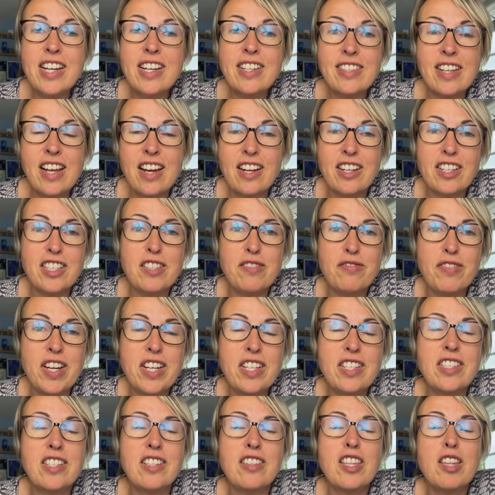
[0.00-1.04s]
is
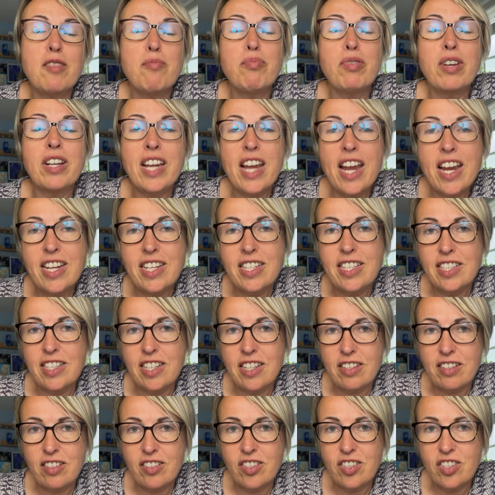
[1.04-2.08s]
activating the
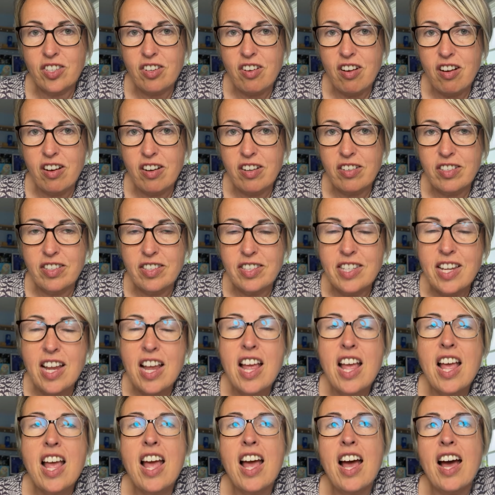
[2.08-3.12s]
Pleiadian stars
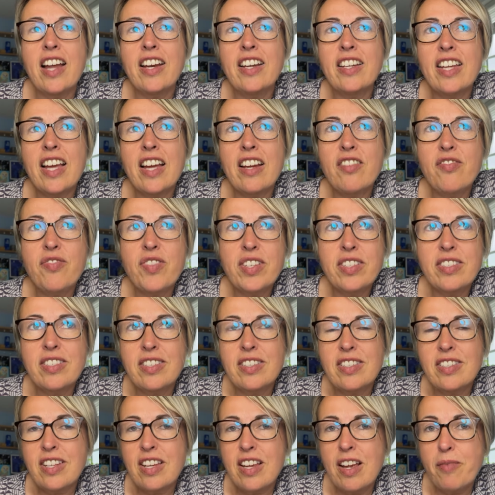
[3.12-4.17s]
and again, this
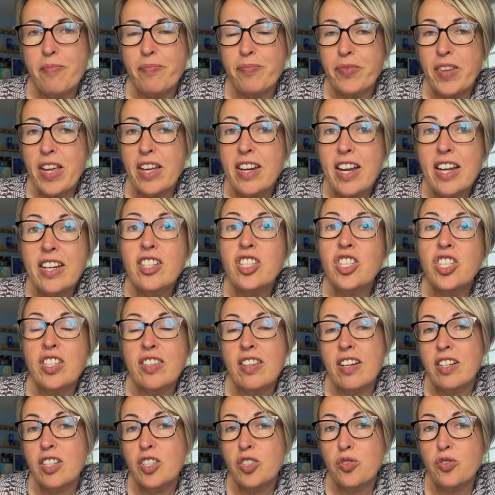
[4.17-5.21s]
is um, an energy
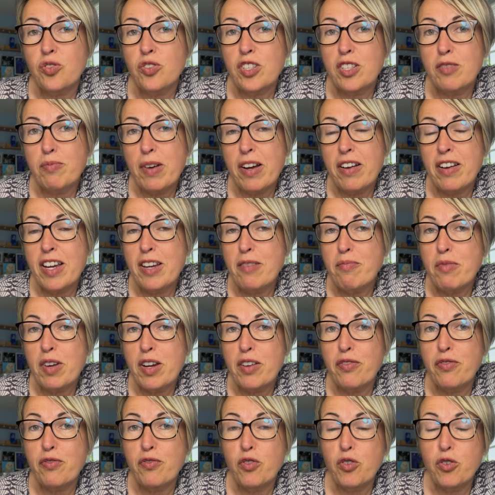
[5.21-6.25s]
that I talked about in my
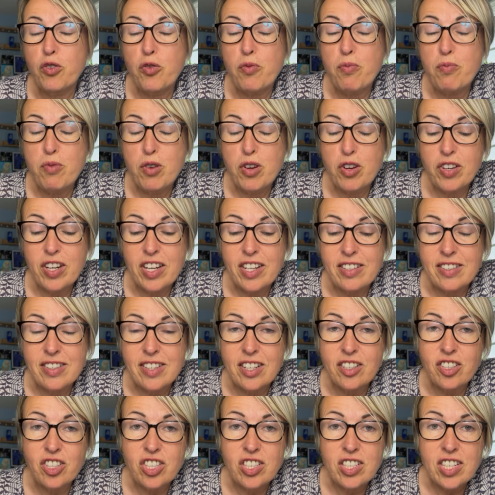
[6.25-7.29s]
full moon in
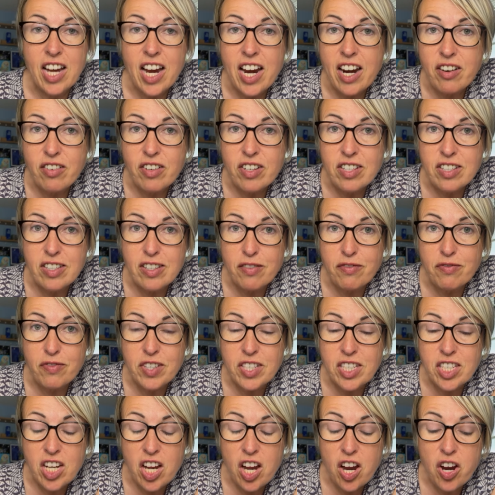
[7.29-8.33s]
Sagittarius
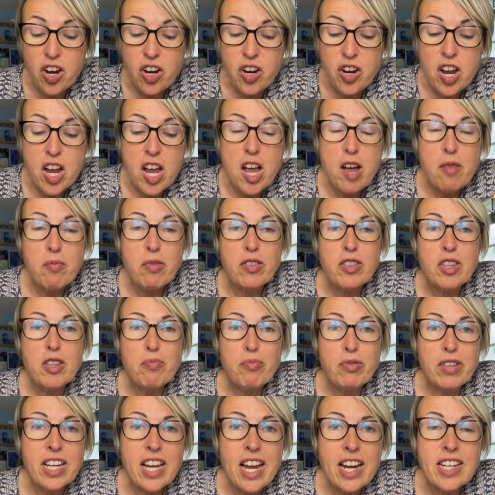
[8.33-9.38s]
video, but the
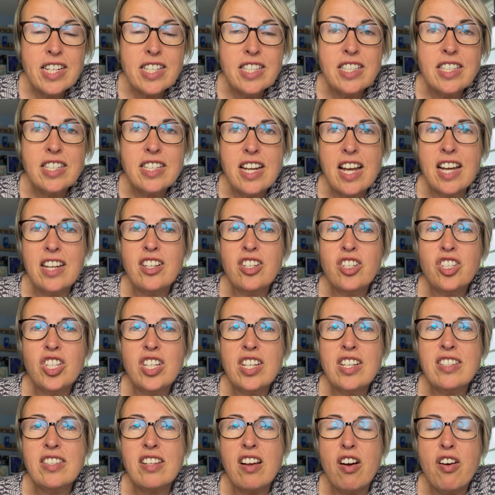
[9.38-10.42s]
Pleiadian
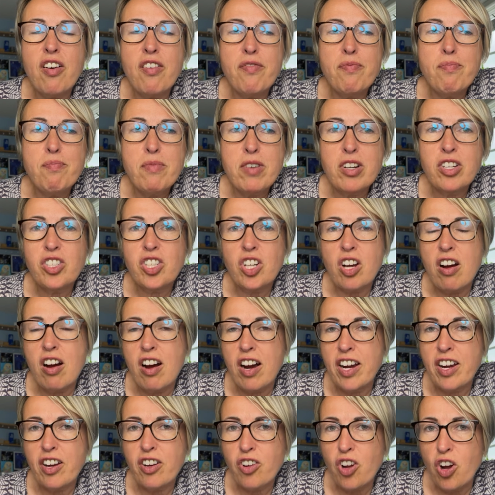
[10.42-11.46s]
energies are much
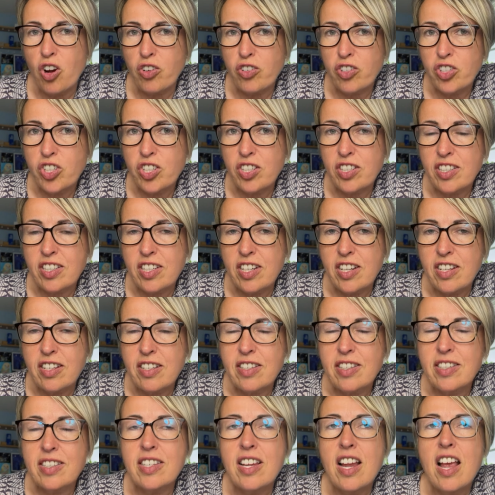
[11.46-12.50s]
higher
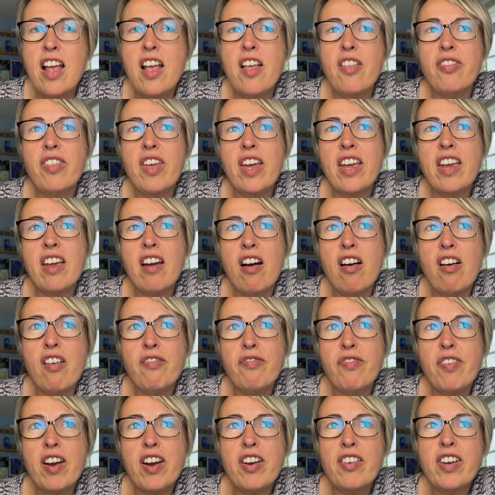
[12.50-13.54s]
consciousness. They are
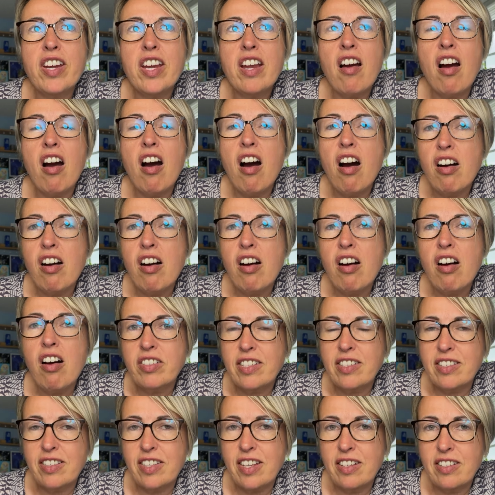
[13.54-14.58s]
very heart
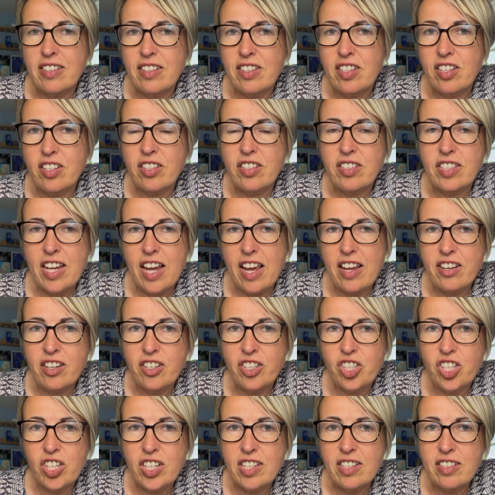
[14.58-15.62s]
centered
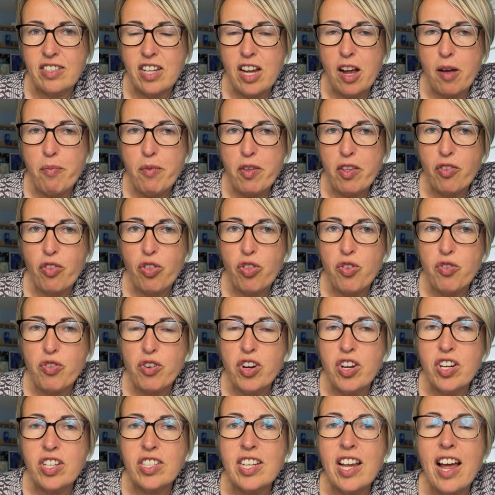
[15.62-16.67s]
energies coming
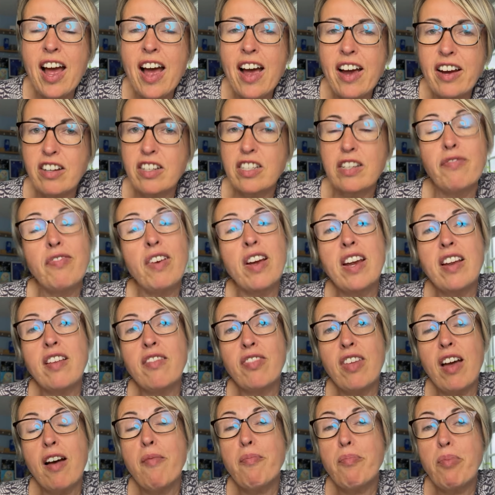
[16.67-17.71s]
through to activate
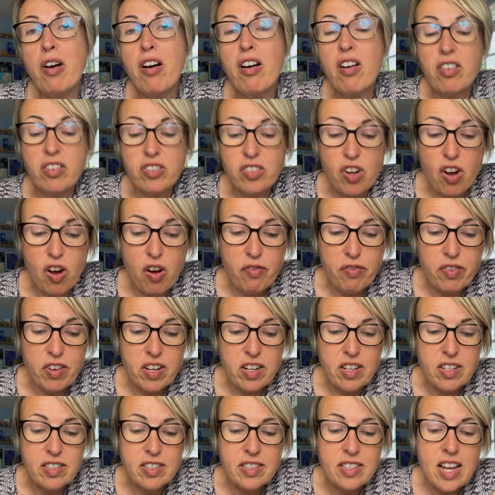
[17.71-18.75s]
that part of
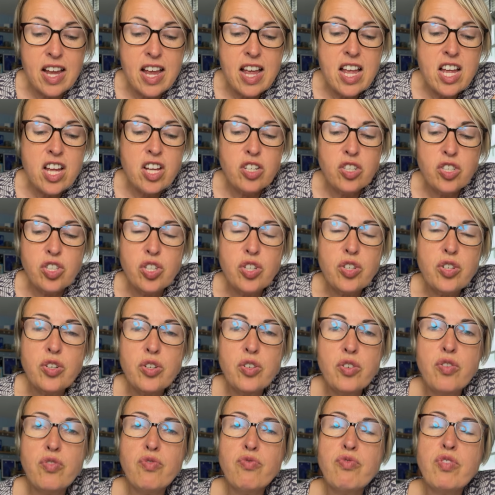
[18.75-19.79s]
us
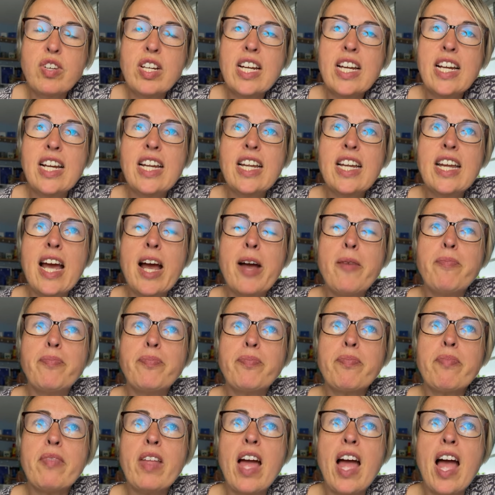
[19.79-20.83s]
to really
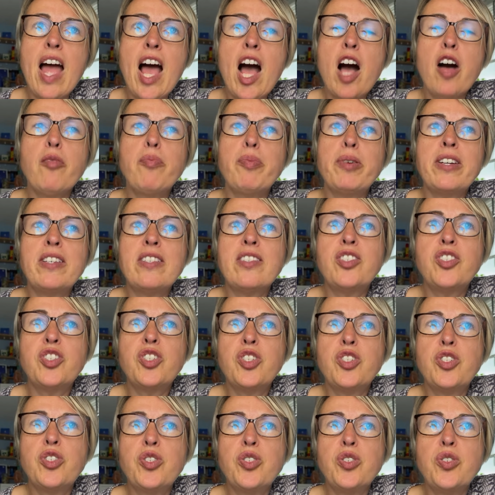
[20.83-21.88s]
um, help us
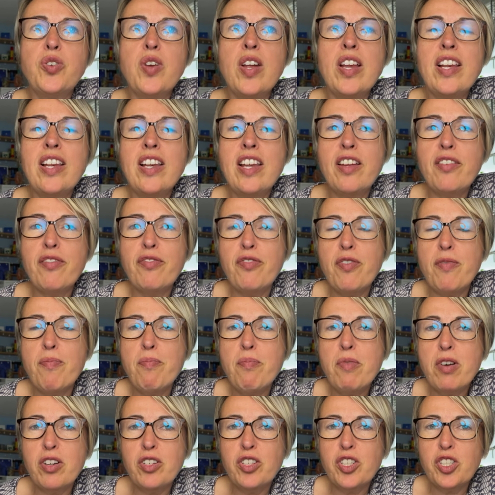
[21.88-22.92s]
to live
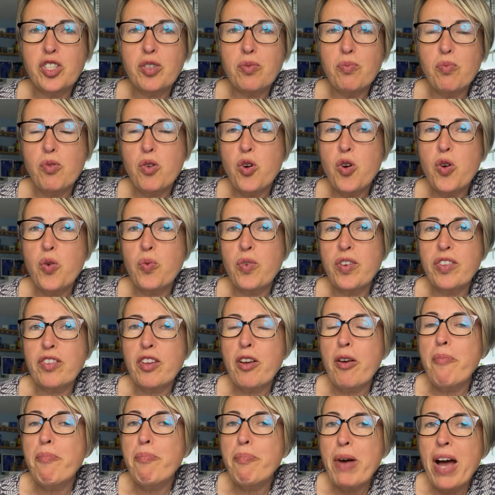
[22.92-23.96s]
much more with
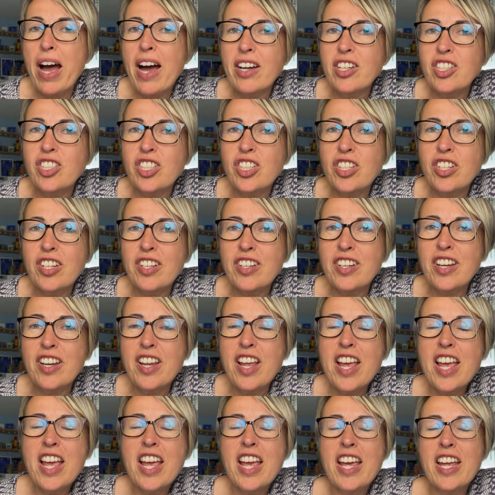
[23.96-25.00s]

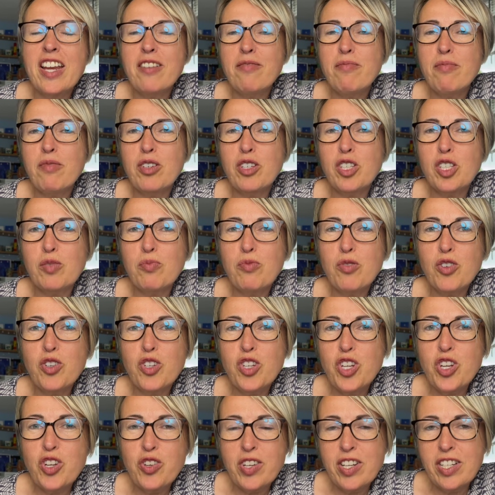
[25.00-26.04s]
compassion in a much more
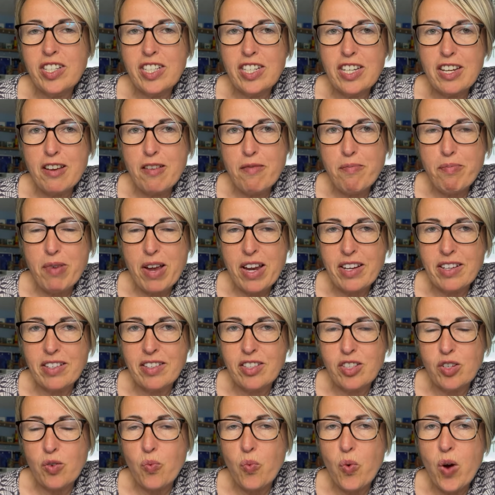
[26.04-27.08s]
unity
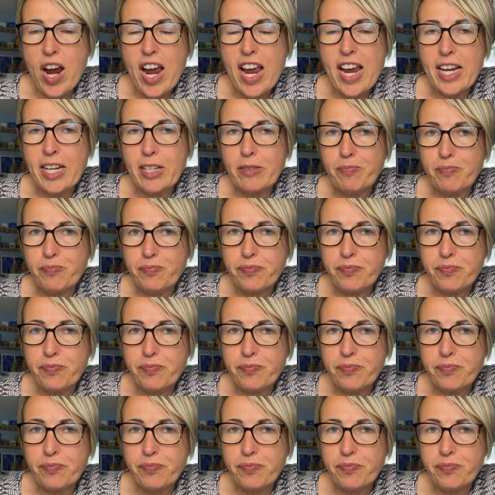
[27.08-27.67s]
based way